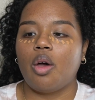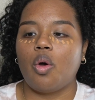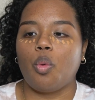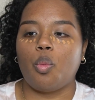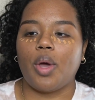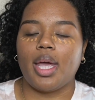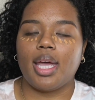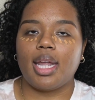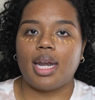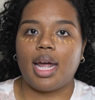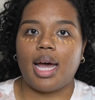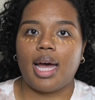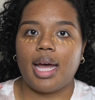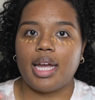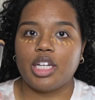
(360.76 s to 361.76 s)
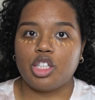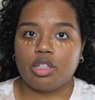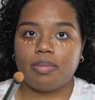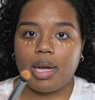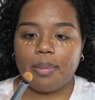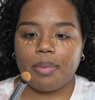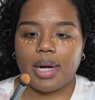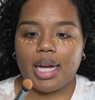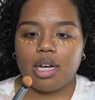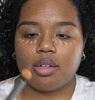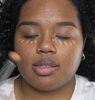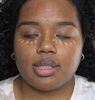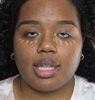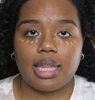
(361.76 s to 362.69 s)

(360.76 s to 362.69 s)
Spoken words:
When I do my brows,